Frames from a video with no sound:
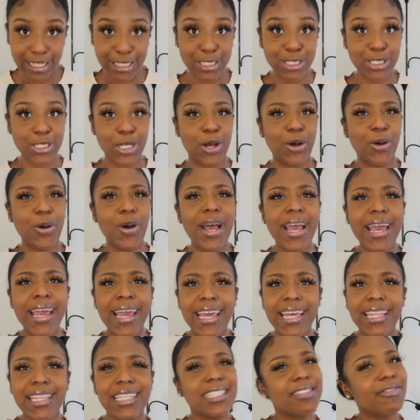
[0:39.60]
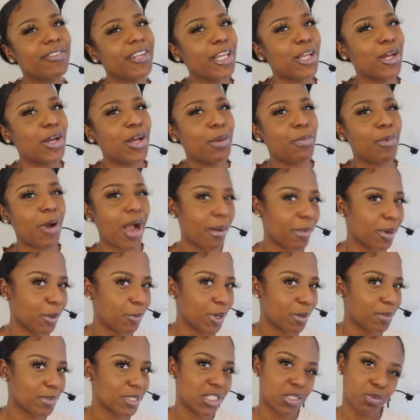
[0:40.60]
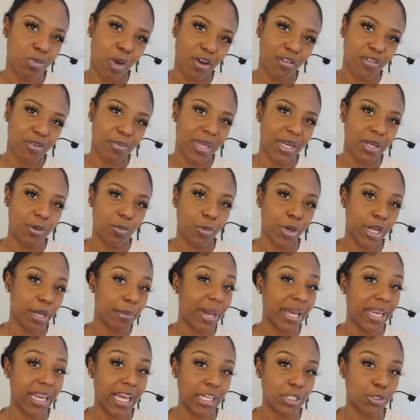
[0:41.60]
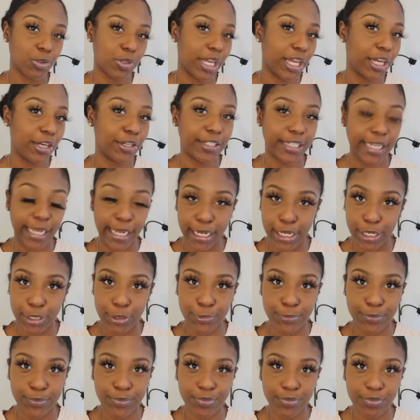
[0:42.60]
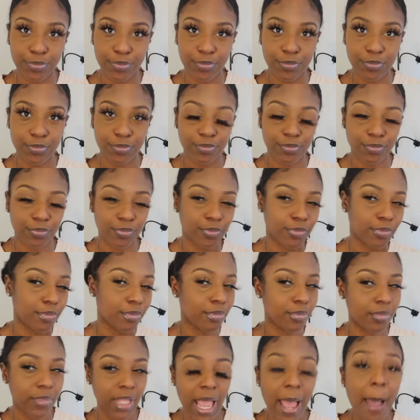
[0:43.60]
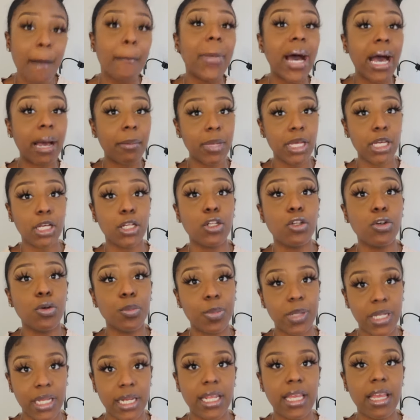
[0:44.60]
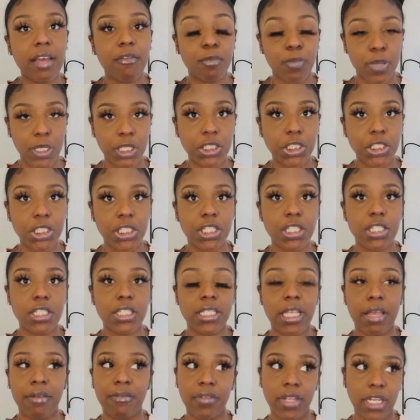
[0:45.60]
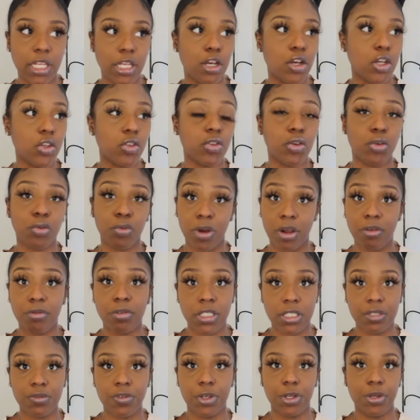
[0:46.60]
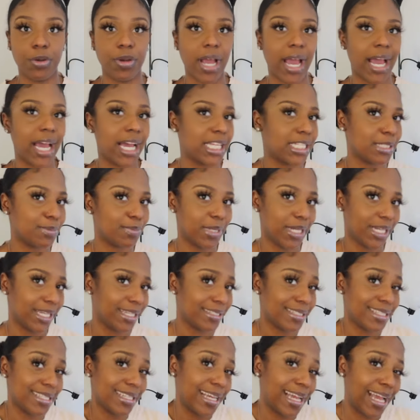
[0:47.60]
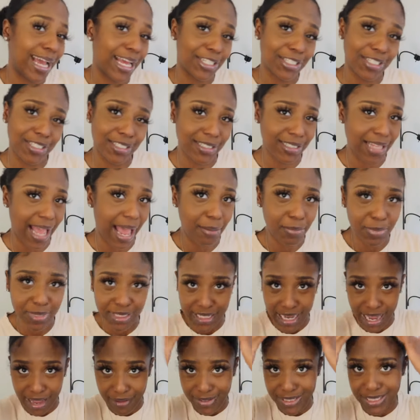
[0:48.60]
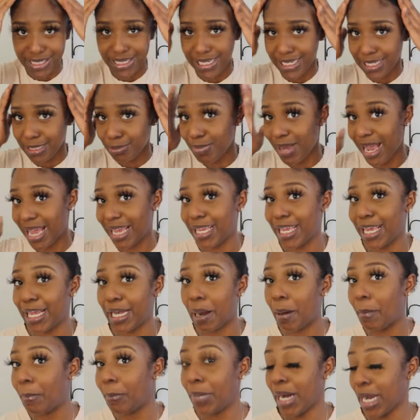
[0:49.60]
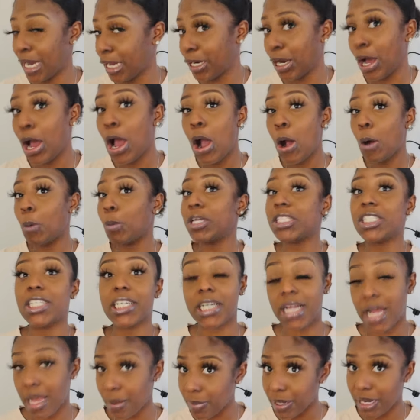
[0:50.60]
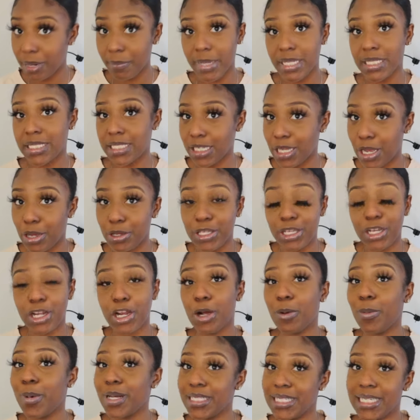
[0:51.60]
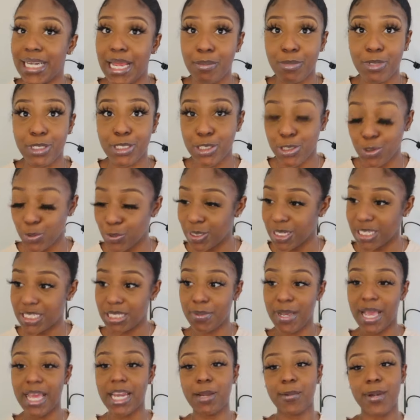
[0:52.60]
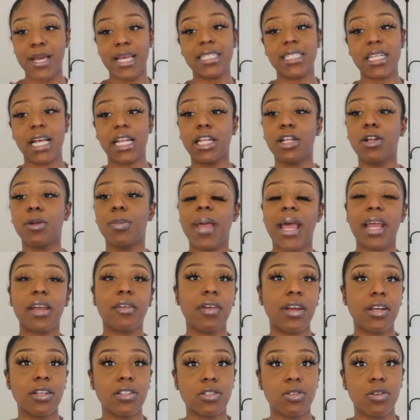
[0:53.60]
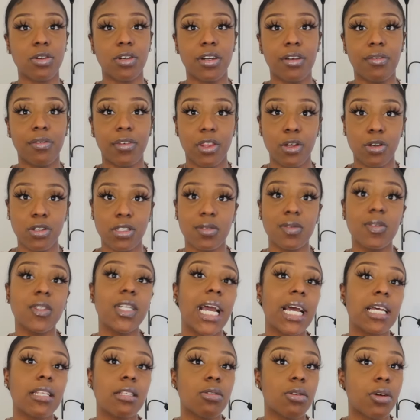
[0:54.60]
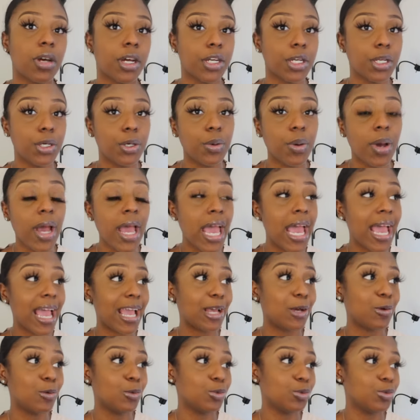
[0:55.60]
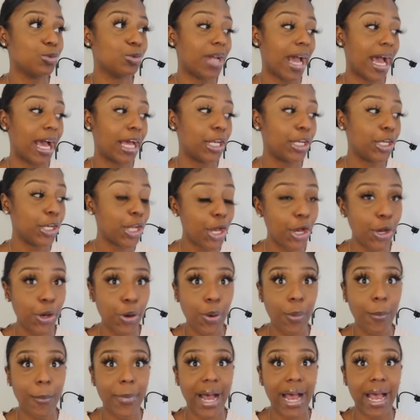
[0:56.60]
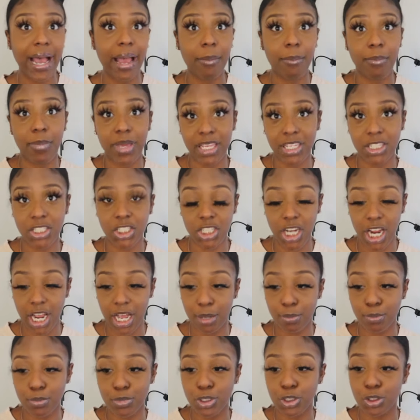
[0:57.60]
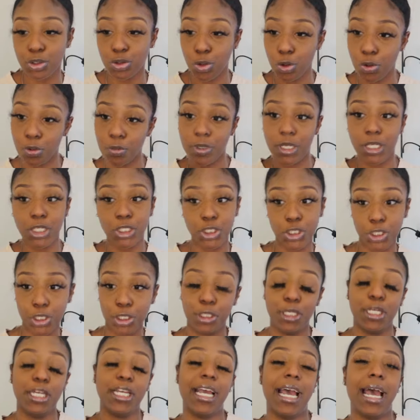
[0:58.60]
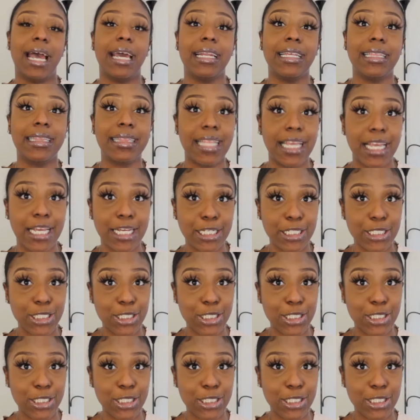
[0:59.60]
So in this video, it probably would have been smart for me to wear my natural hair down. But I'm gonna include plenty of pictures and videos for reference for you guys. But today I just happened to have it slicked back in a bun, which a couple of months ago, your girl wasn't able to do this. But anyways, a little background story for those of you guys who are new and who do not know my big chop story journey kind of thing.